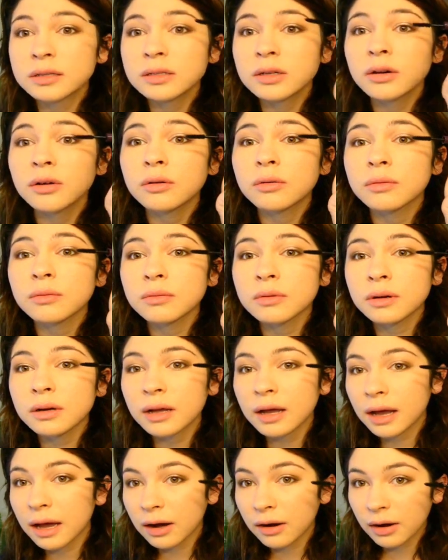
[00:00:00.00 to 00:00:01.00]
So
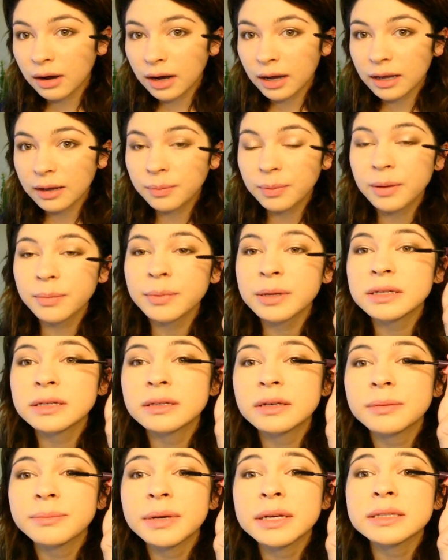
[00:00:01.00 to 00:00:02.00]
how I apply
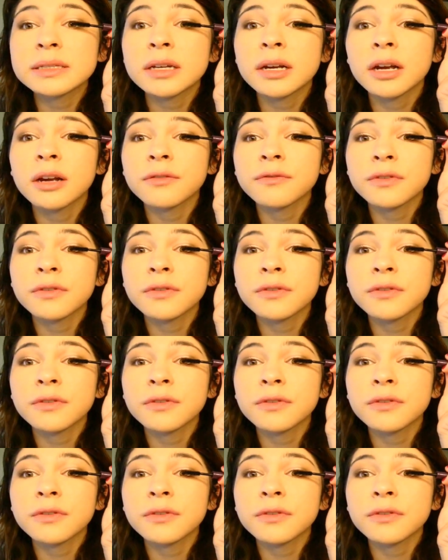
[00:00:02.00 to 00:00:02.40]
my mascara,